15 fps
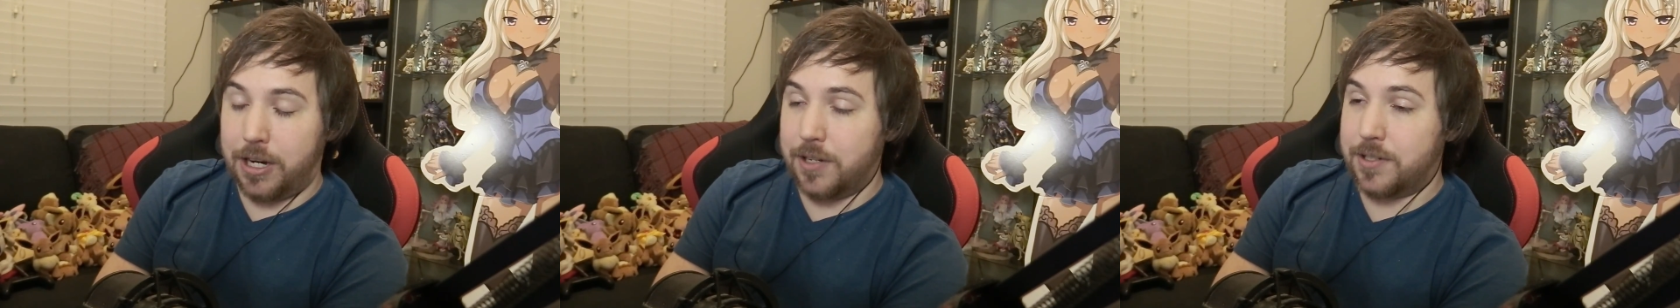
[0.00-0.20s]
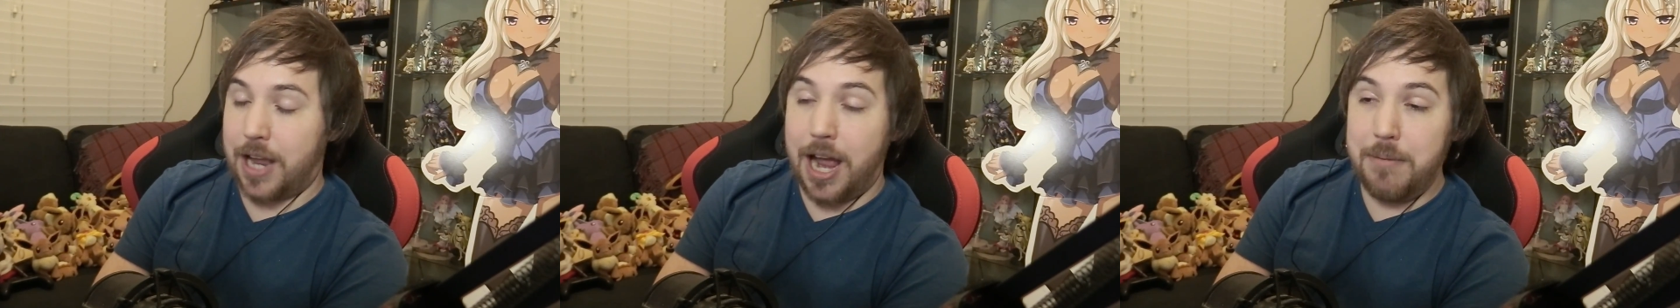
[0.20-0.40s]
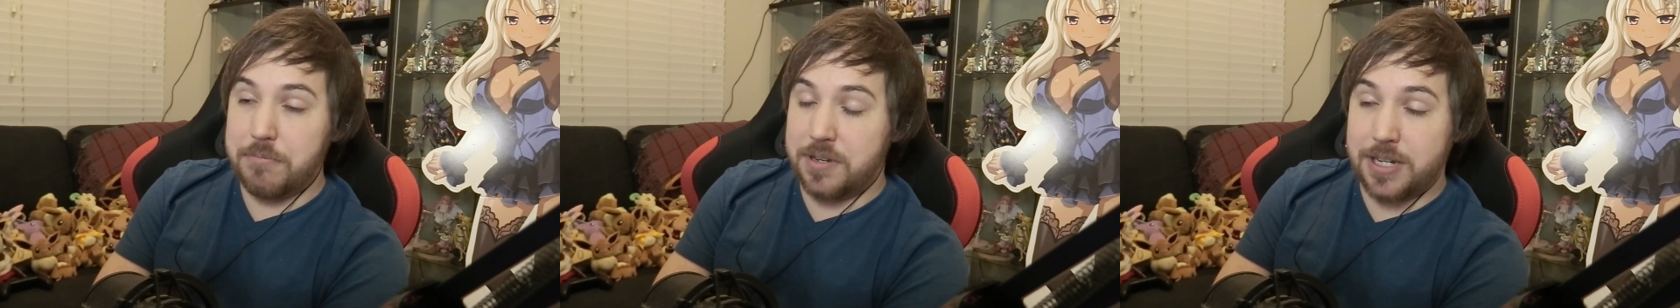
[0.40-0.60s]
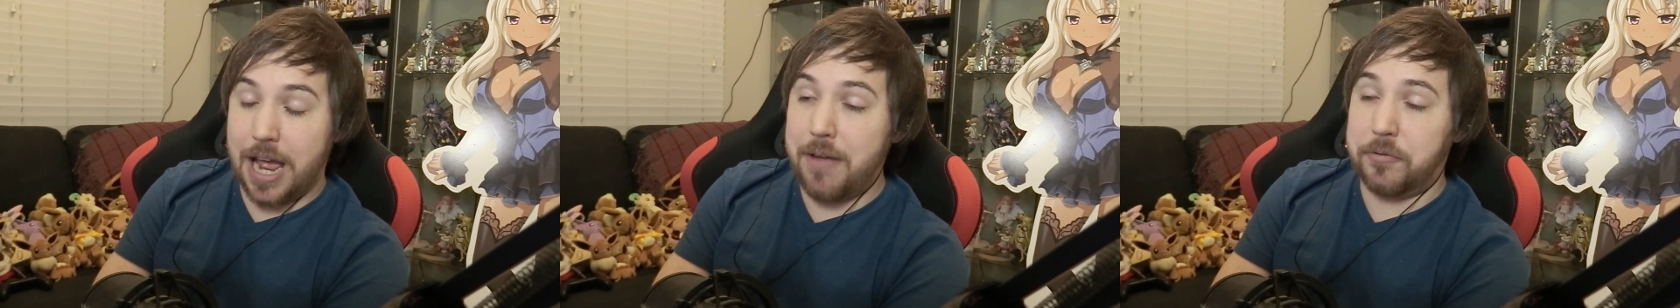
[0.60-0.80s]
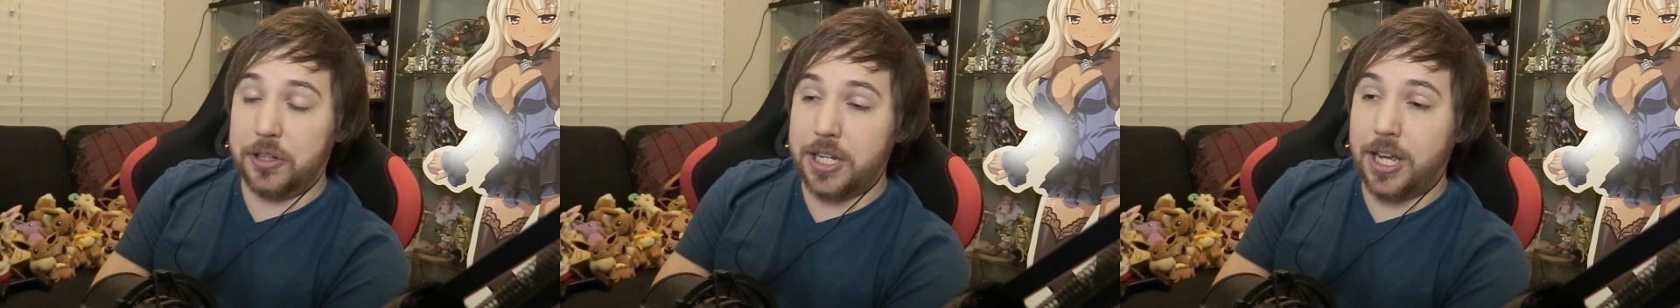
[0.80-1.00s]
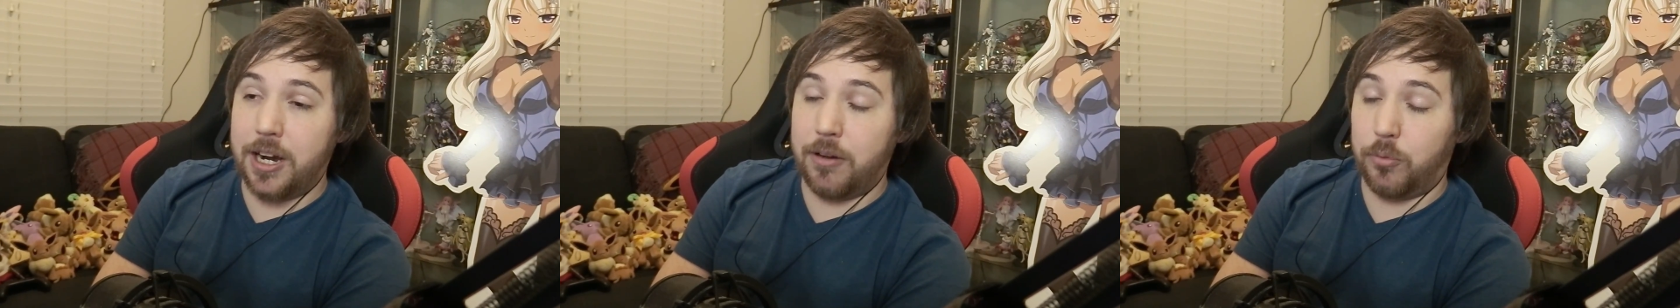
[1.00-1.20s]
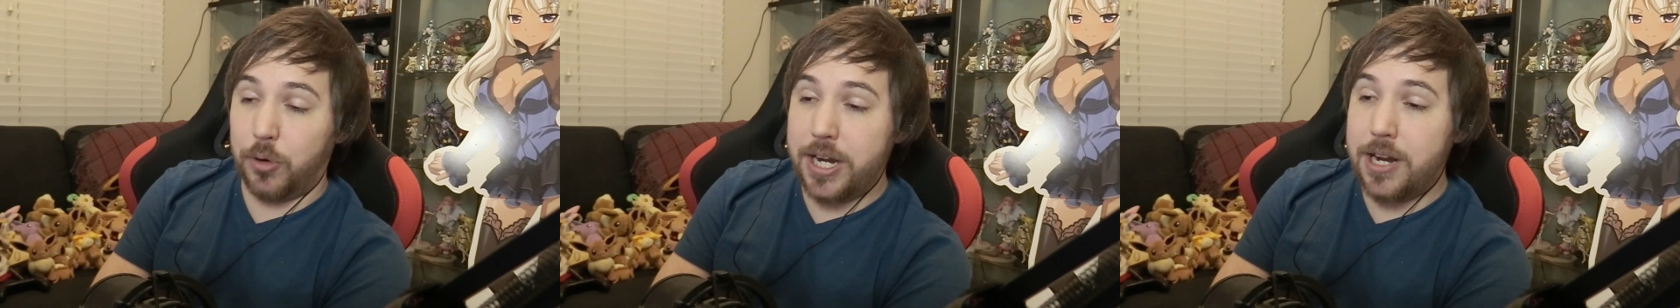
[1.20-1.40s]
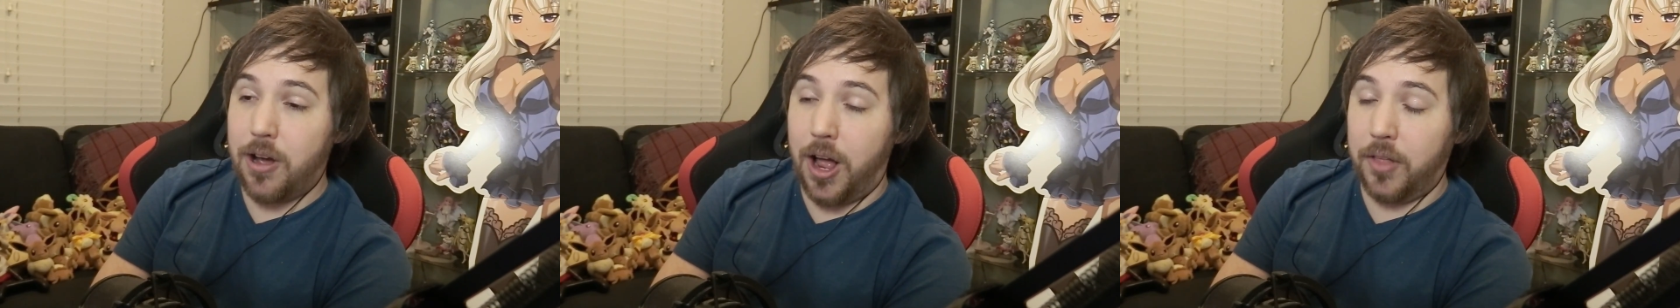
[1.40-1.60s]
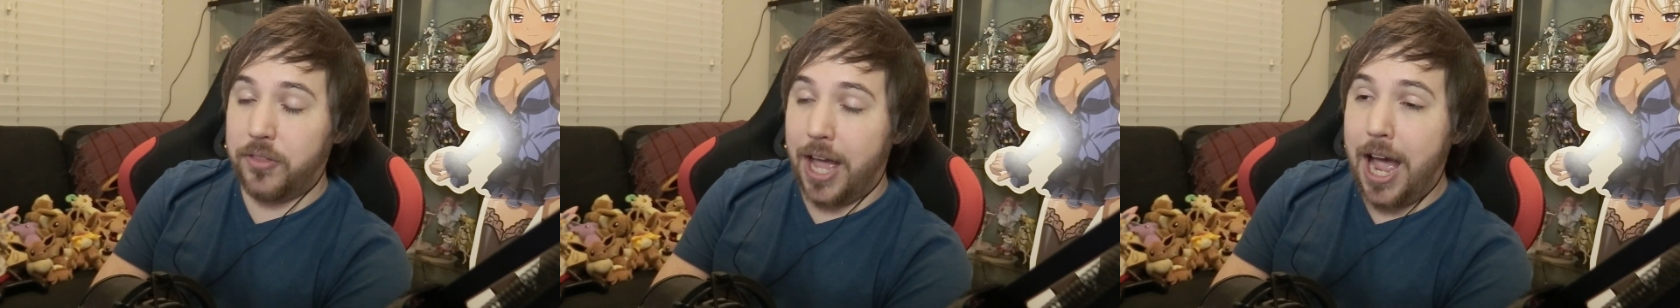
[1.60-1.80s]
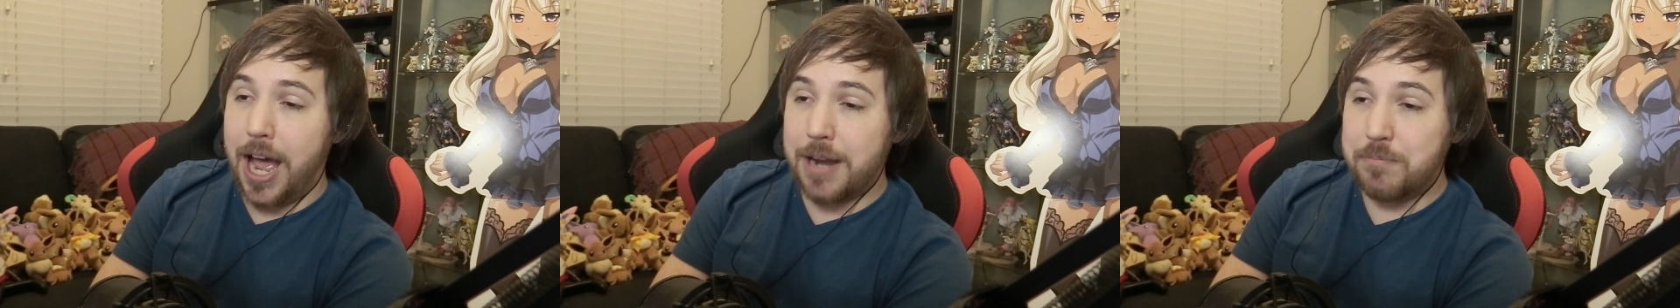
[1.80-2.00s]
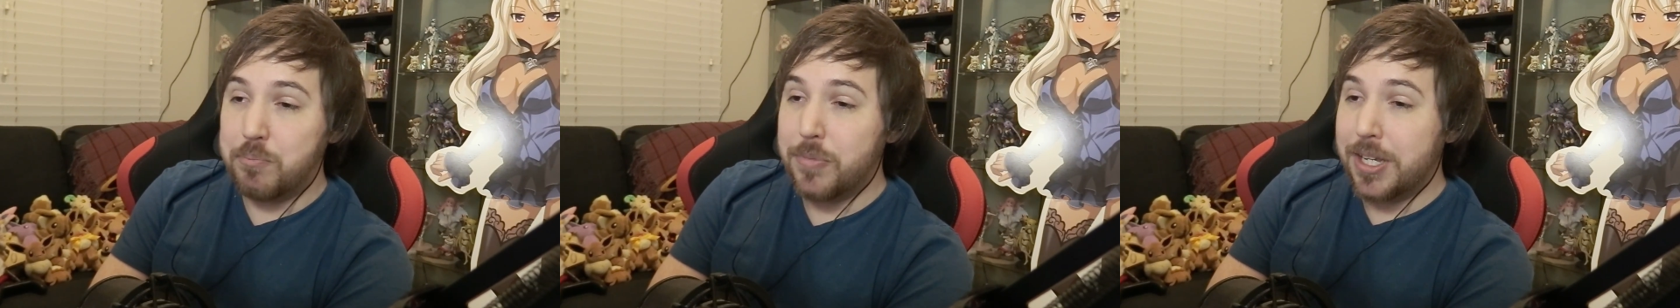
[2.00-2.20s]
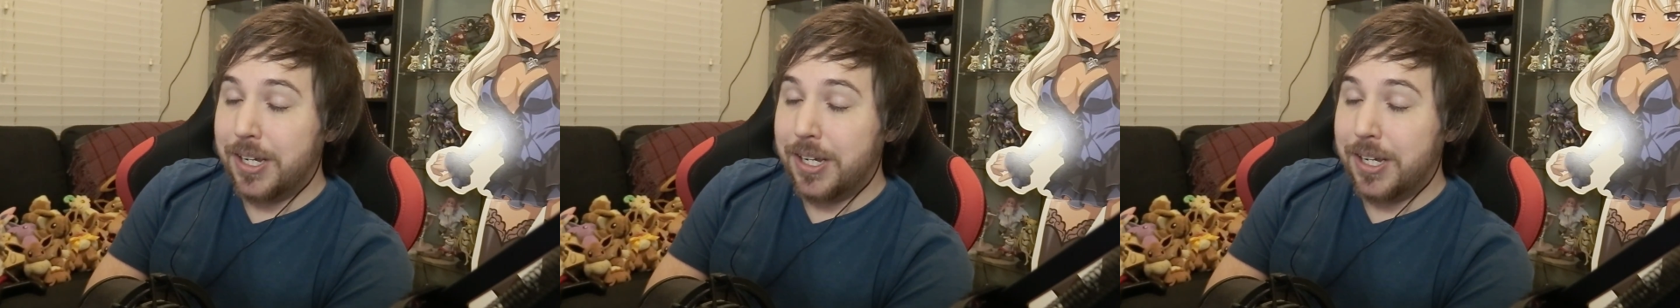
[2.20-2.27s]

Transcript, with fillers: because I'm definitely going to read all that,